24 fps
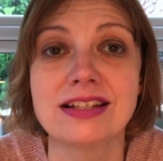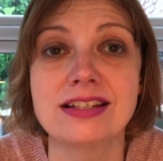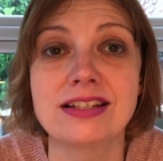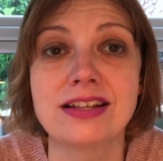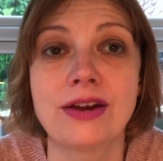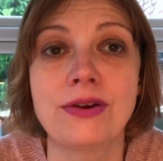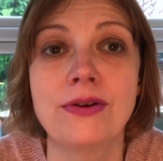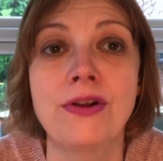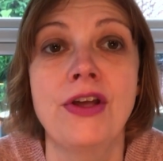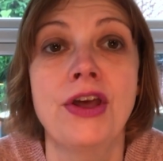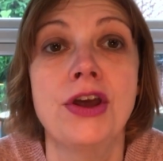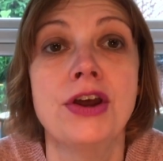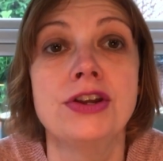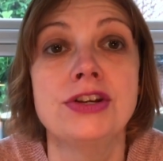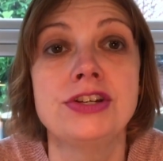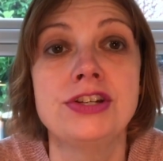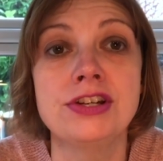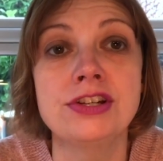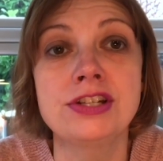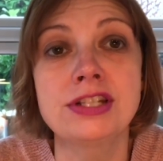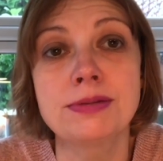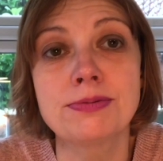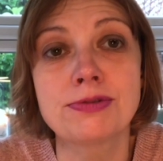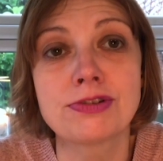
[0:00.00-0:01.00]
So
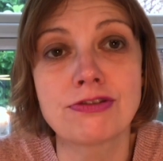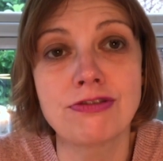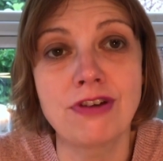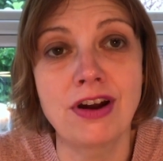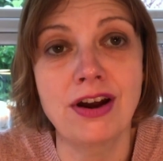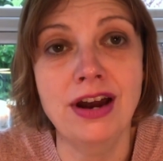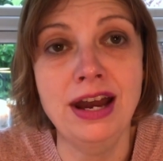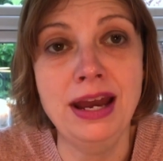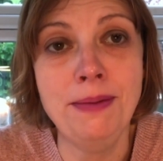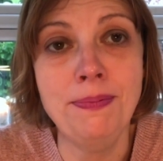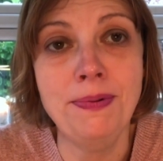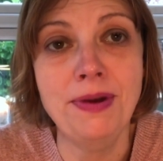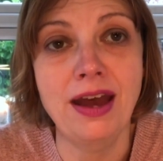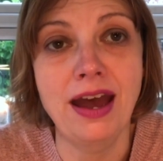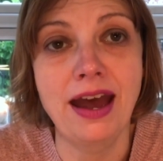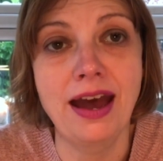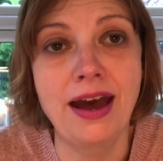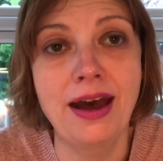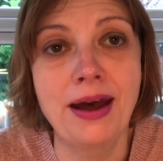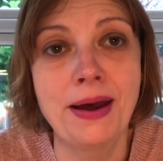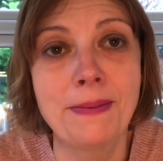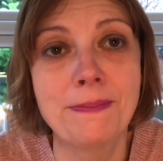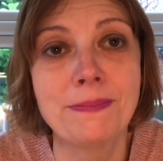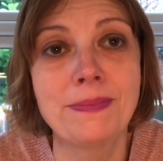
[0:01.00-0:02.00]
do subscribe
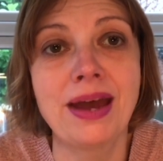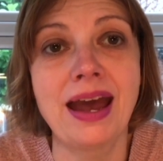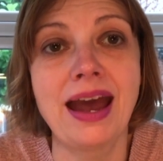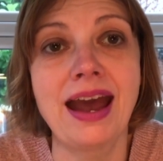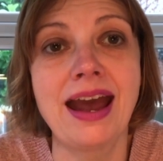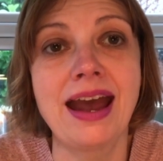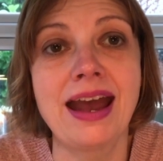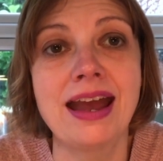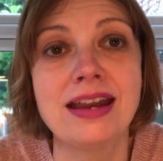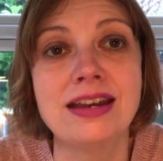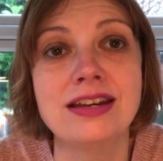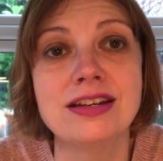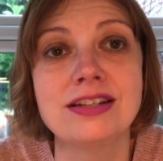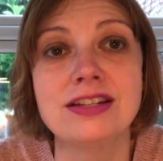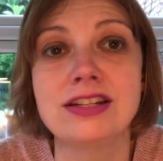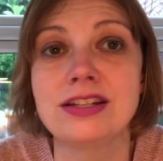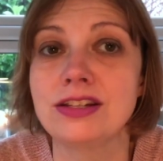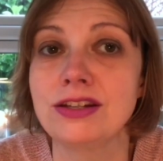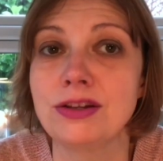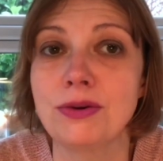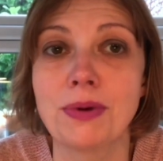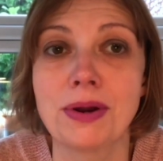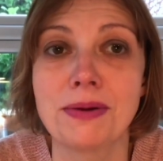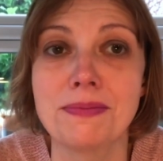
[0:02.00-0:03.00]
and
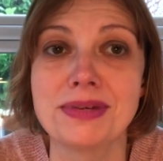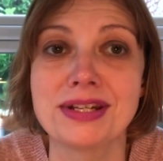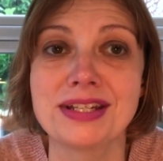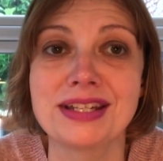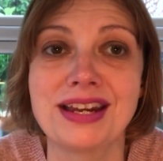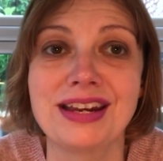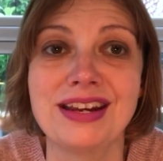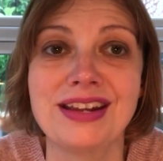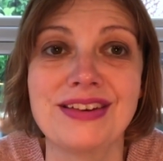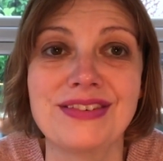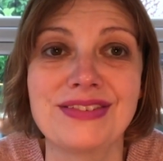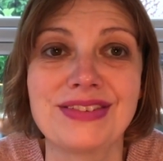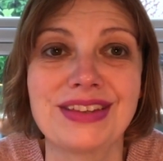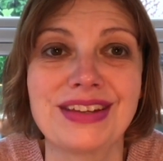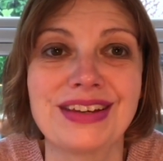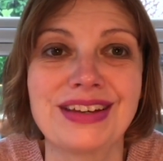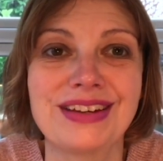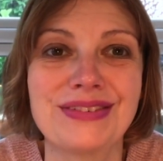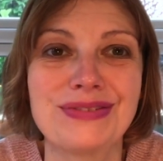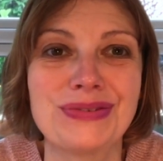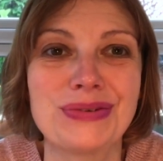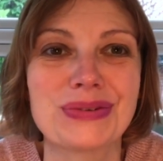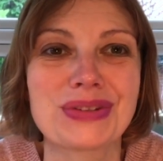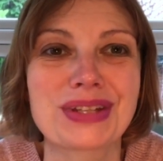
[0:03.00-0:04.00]
you won't miss any of
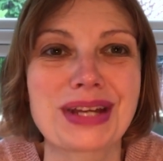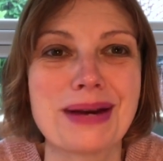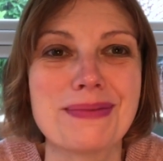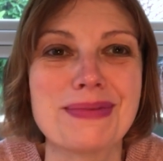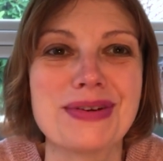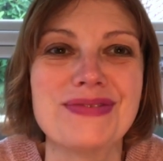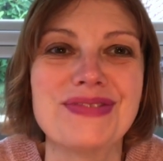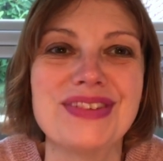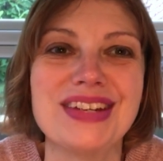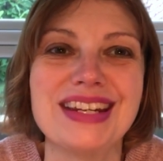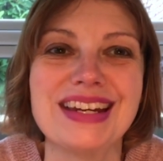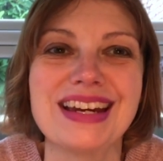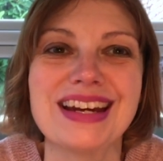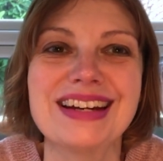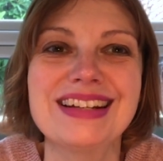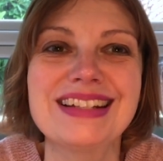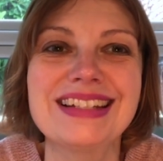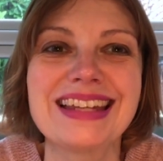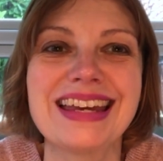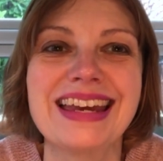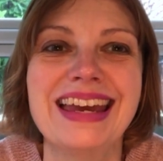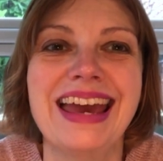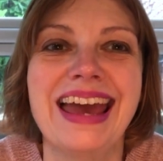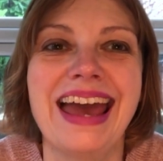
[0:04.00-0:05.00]
the forthcoming
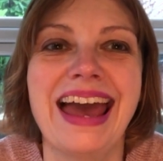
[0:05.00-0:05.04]
videos.